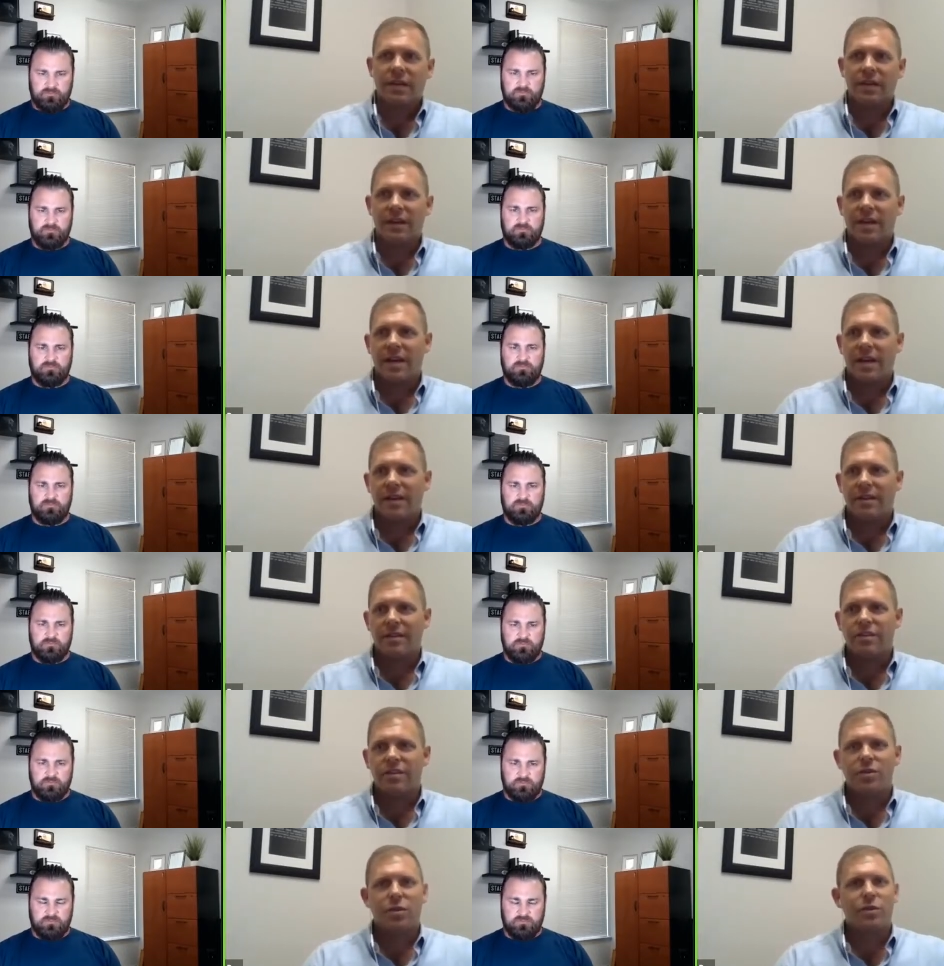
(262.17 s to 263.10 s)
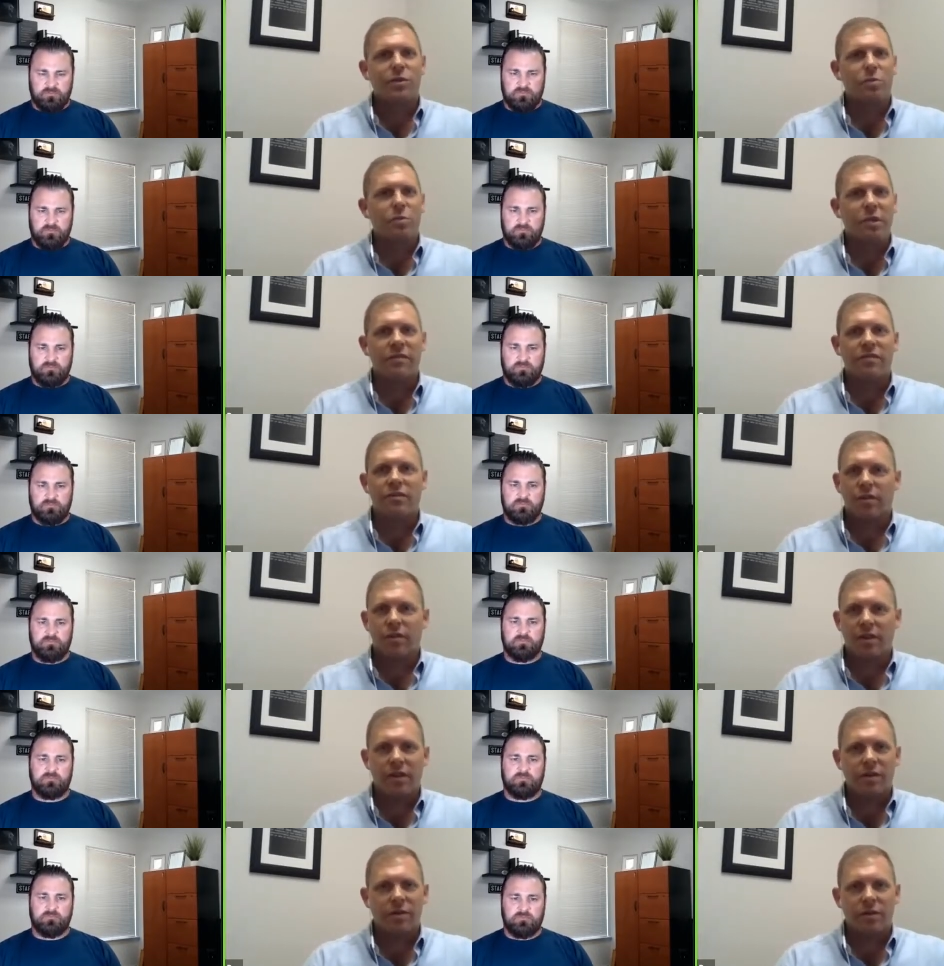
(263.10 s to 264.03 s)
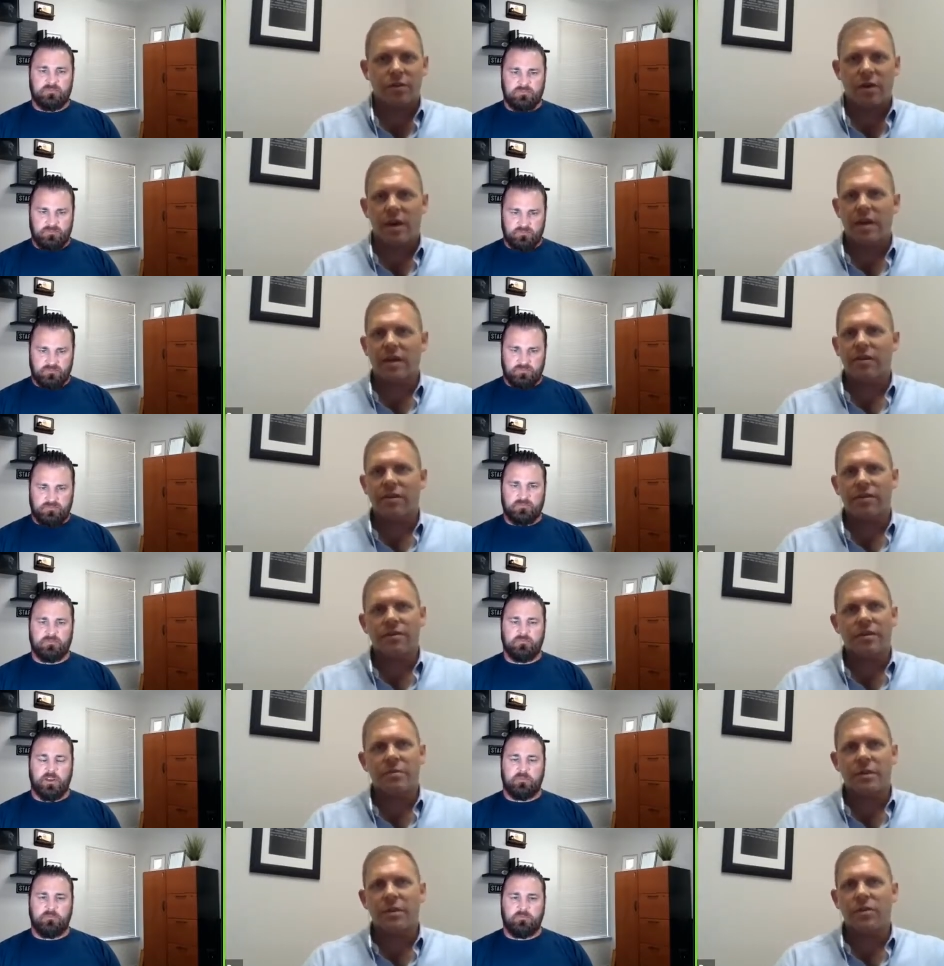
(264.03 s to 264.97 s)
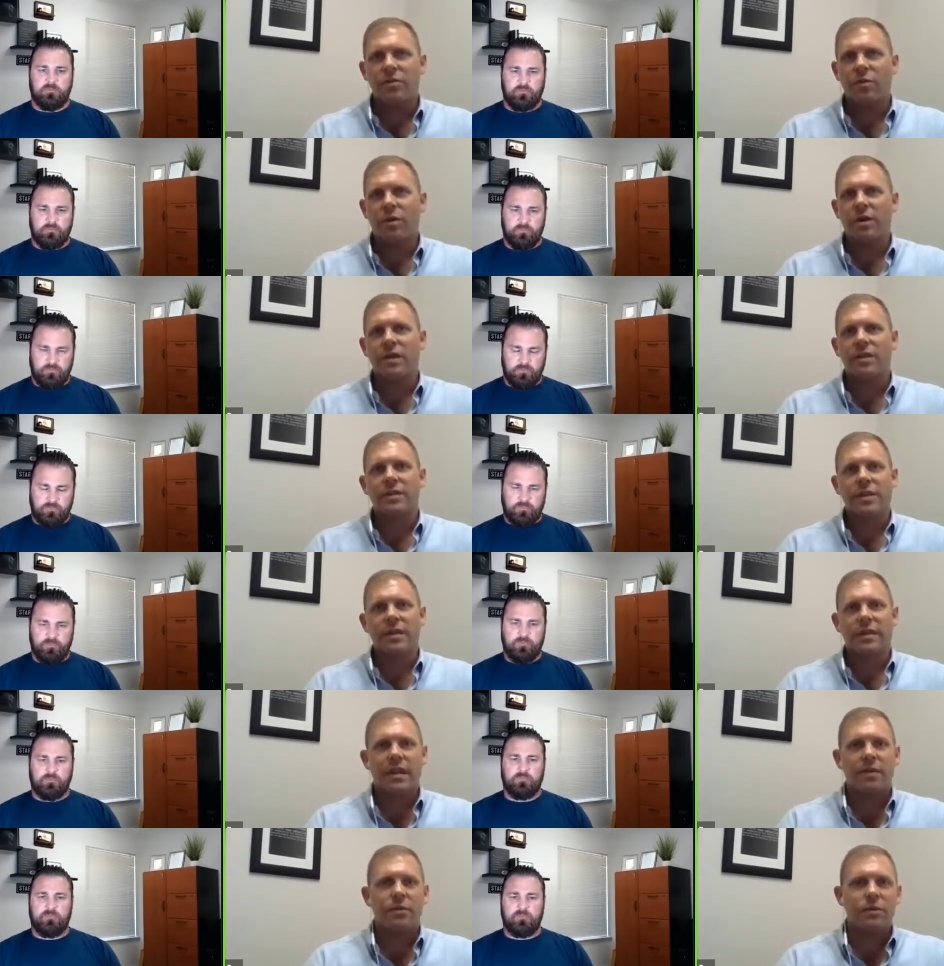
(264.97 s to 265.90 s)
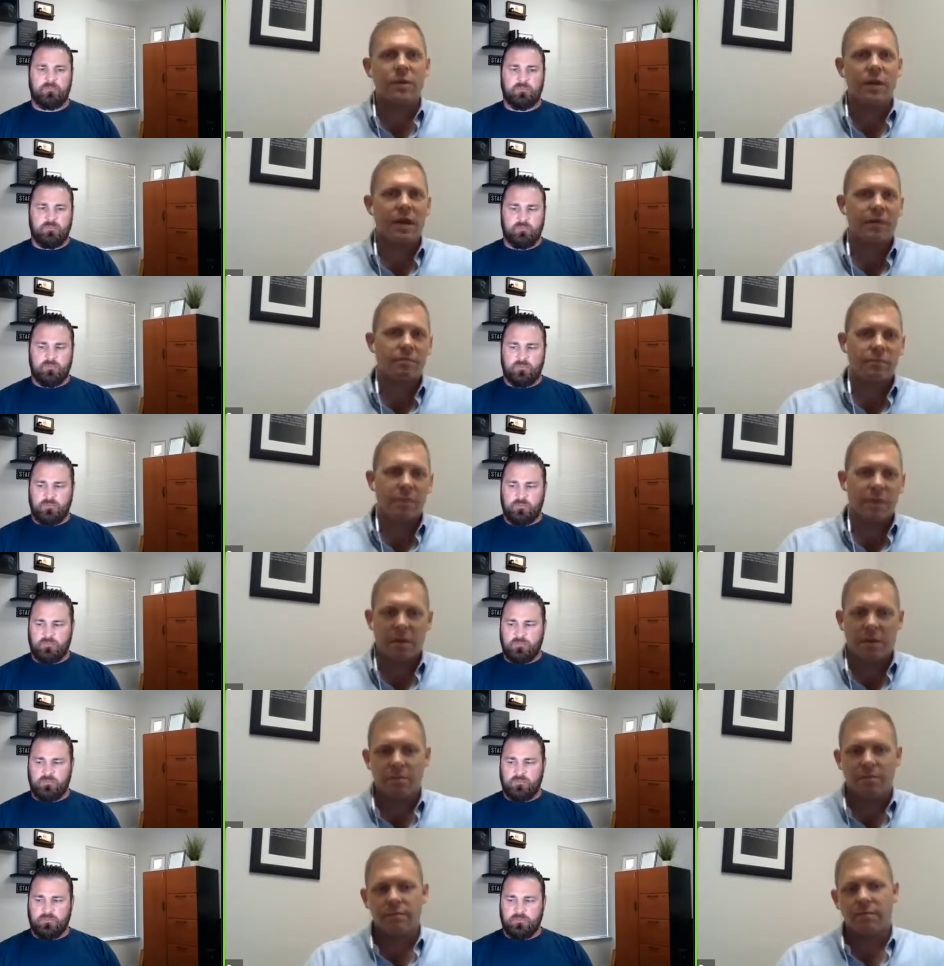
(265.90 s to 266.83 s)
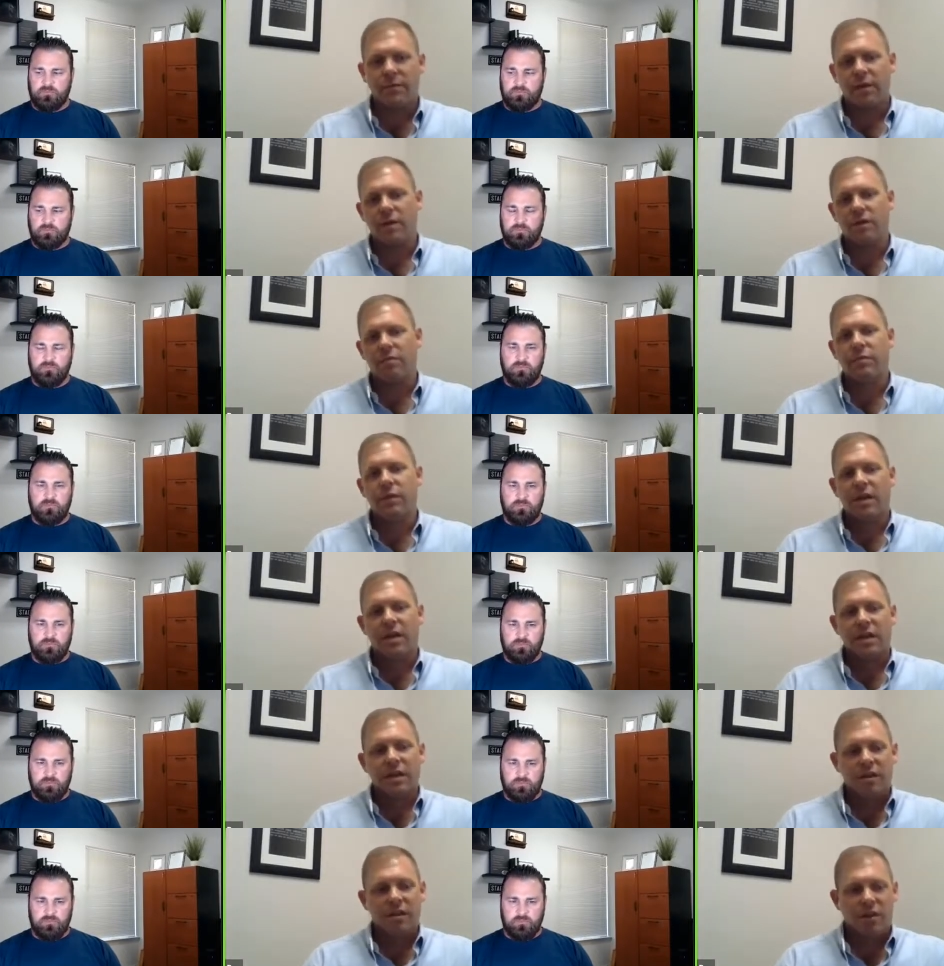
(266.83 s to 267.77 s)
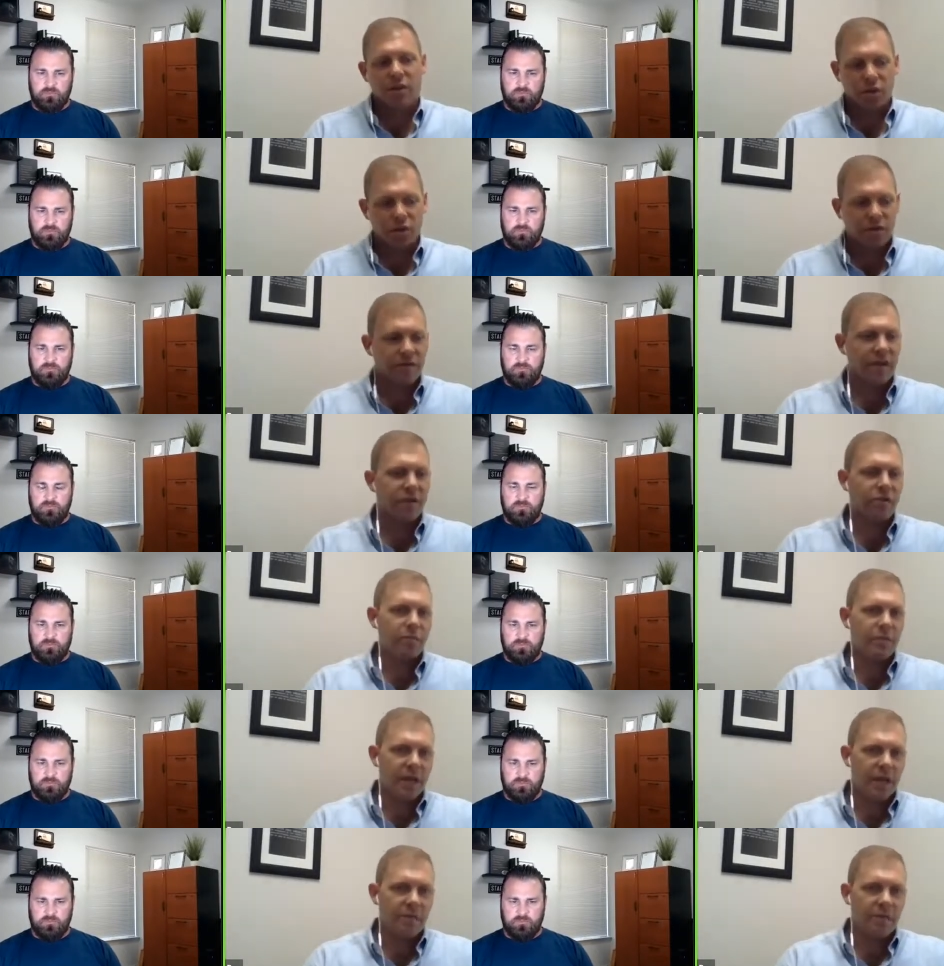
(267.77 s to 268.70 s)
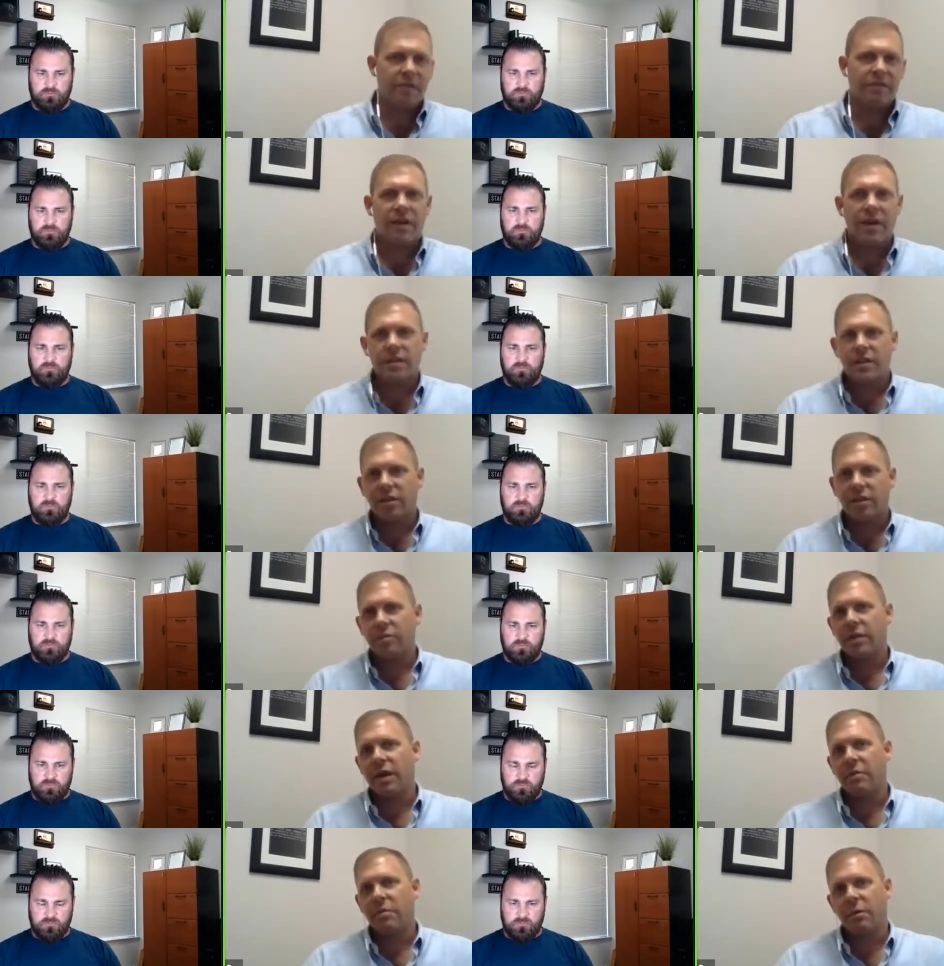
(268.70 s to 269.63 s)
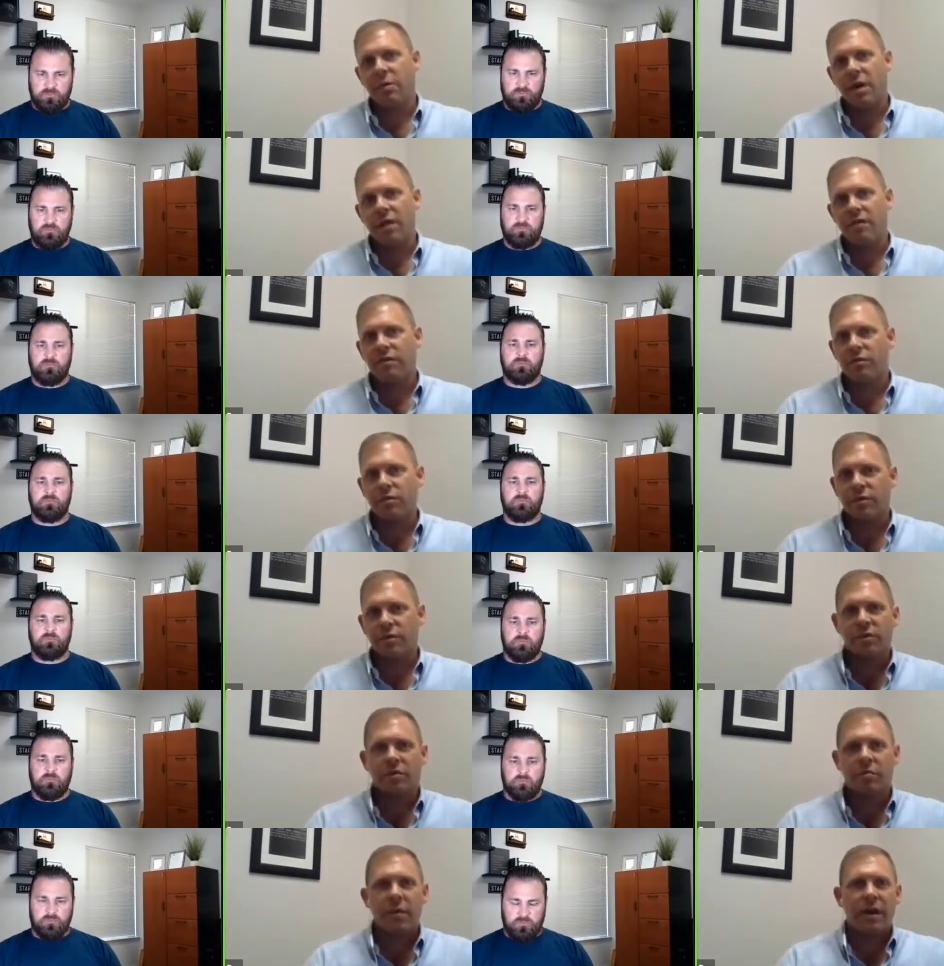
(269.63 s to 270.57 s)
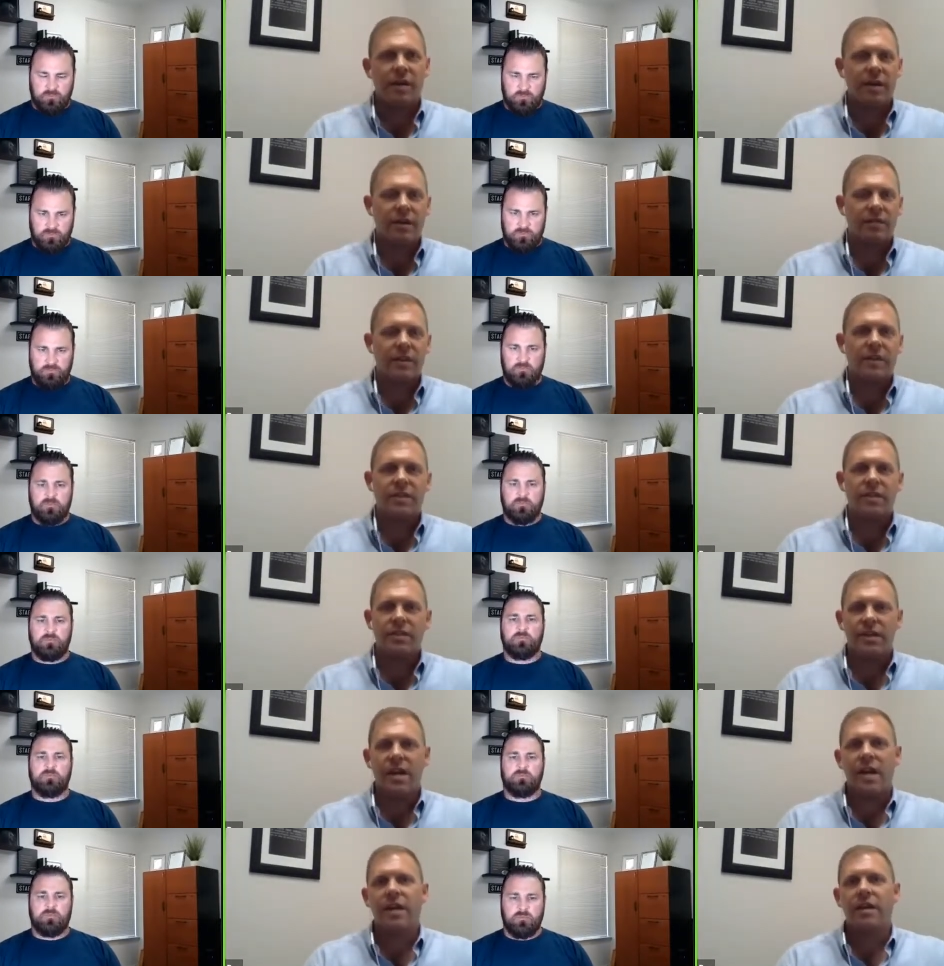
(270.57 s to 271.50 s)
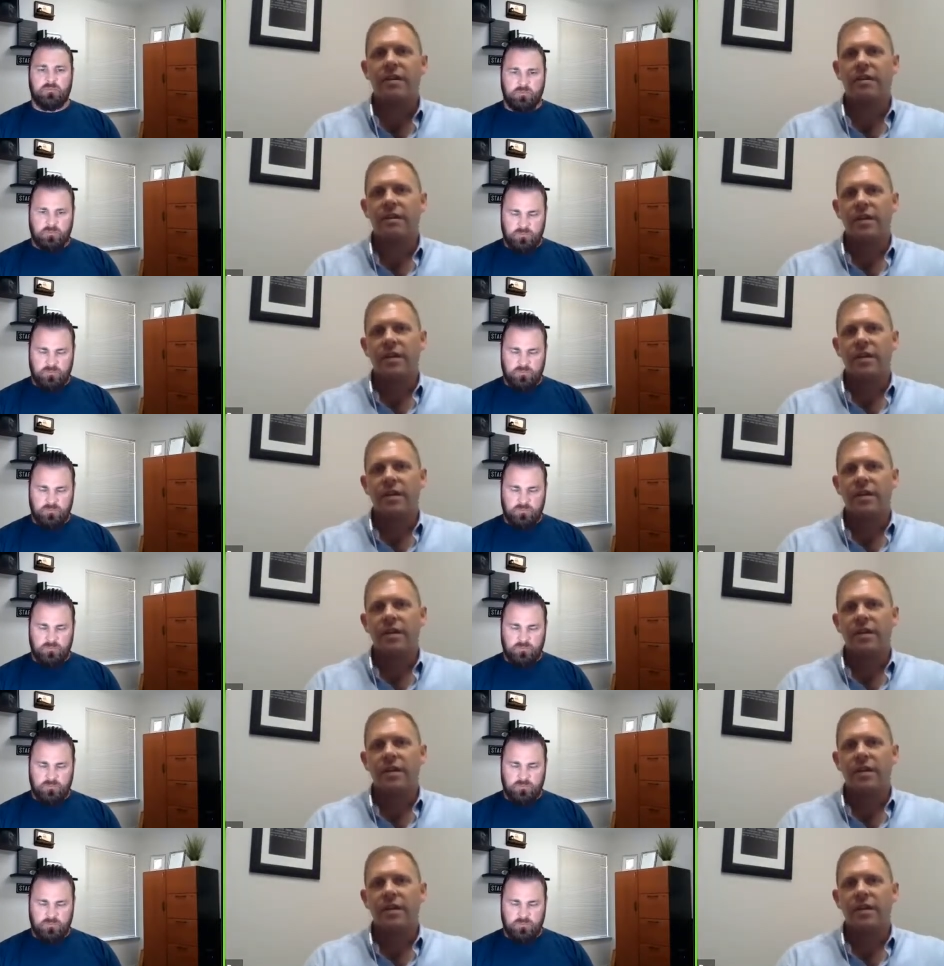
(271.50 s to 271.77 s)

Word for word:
Speaker 1: uh, just those are pivotal years, right? Your early and right. mid 20s. Like that was when I met my, you know, a girlfriend who became my fiance, he became my wife, who were still married and have kids today. And